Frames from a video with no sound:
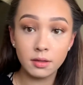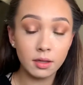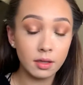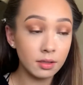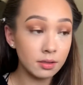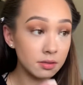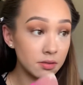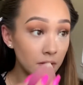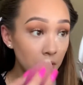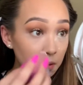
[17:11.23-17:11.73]

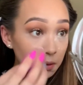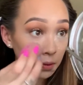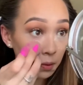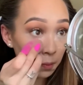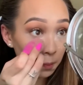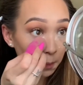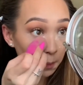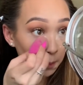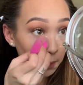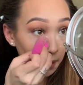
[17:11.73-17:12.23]
And so I
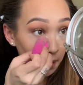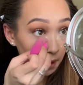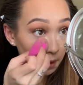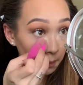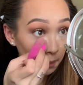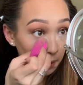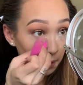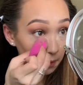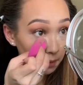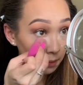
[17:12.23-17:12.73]
don't bake
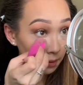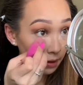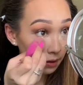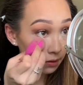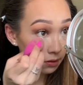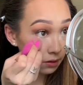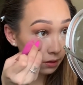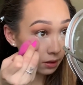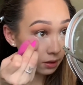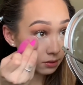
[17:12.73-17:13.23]
because my
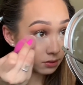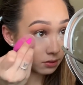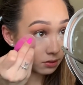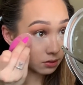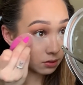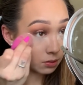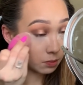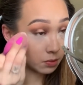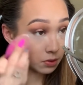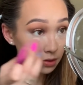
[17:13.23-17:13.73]
under eyes are
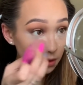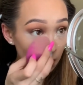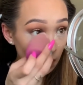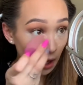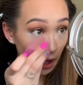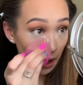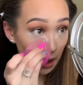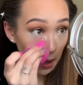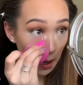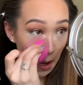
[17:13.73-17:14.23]
super
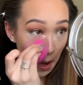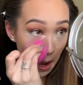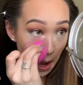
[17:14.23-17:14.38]
dry,